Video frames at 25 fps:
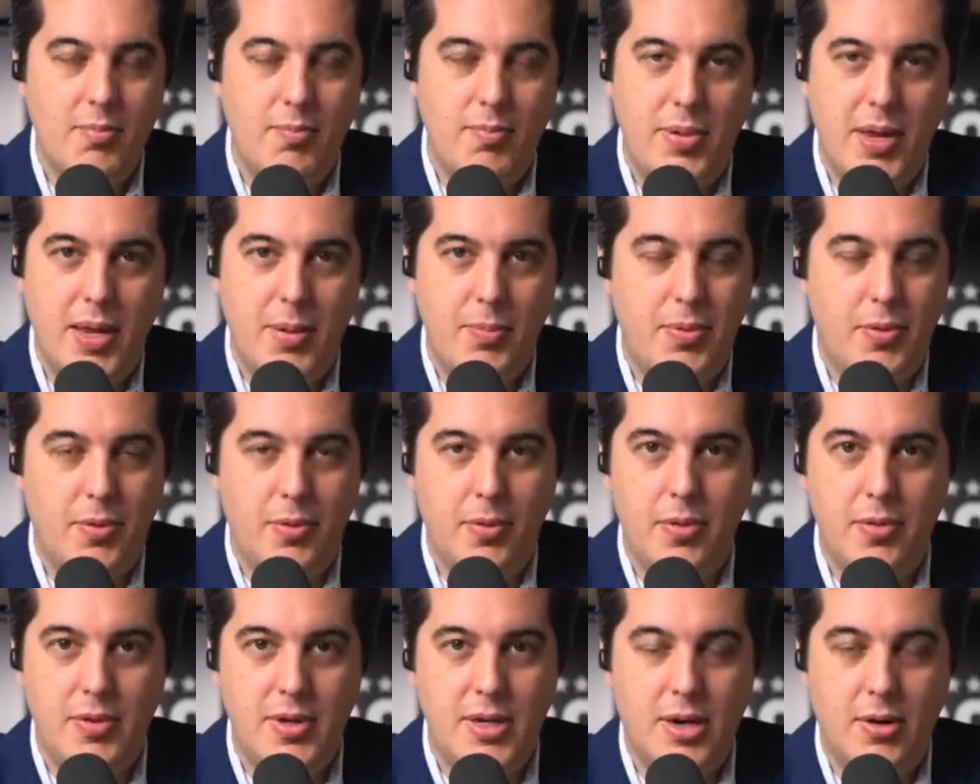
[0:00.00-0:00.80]
people
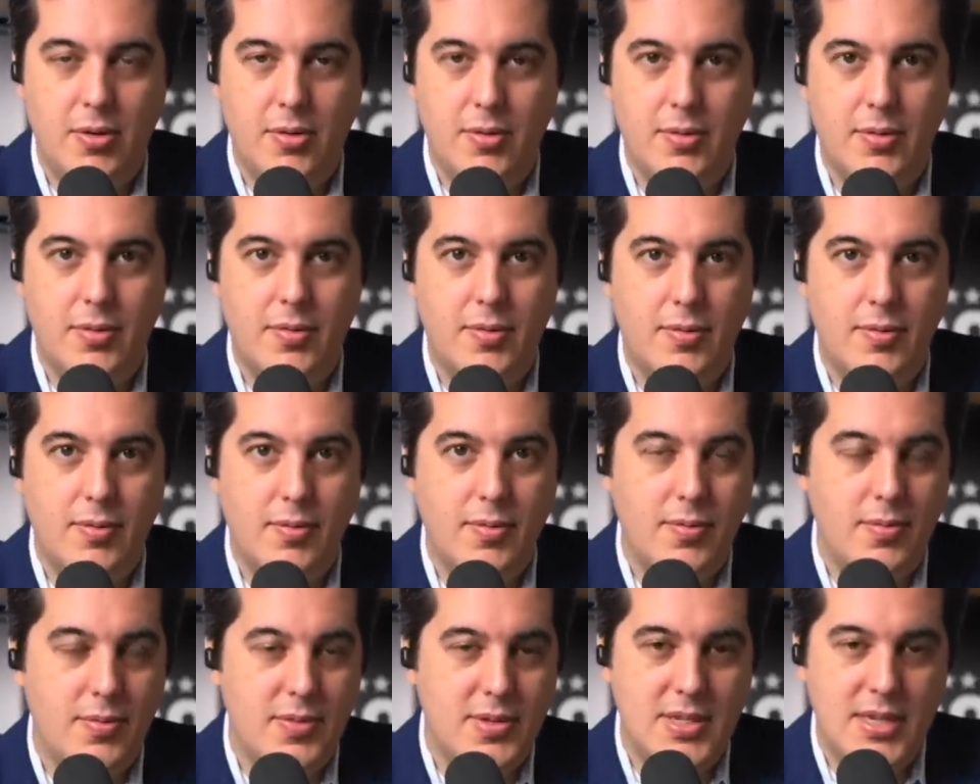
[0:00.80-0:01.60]
who don't
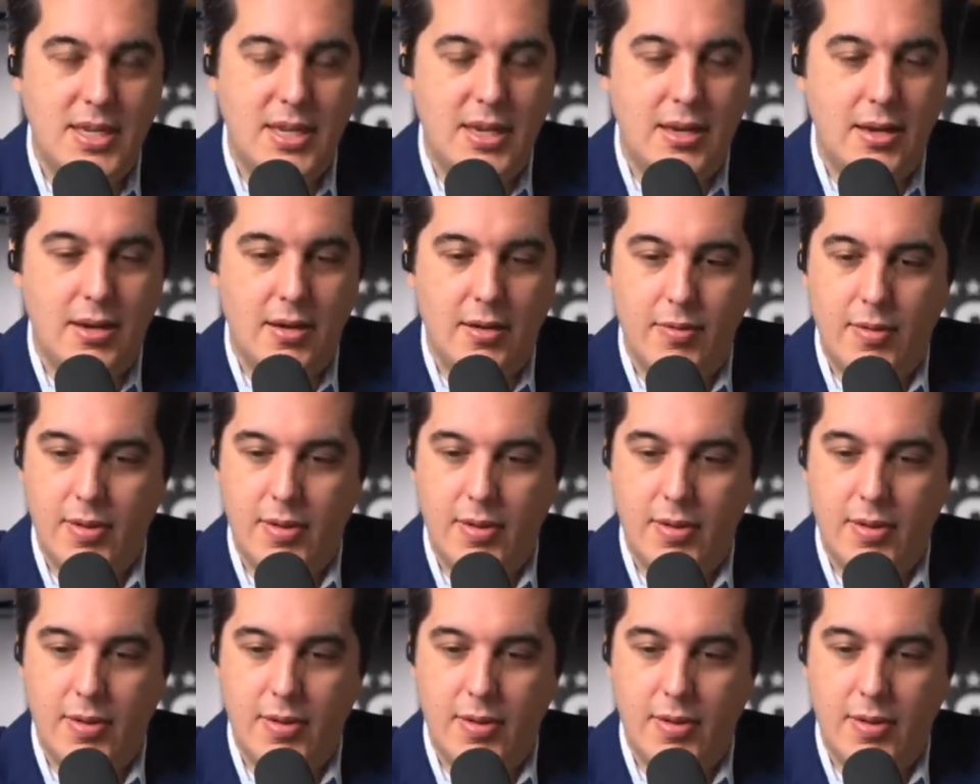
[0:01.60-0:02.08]
see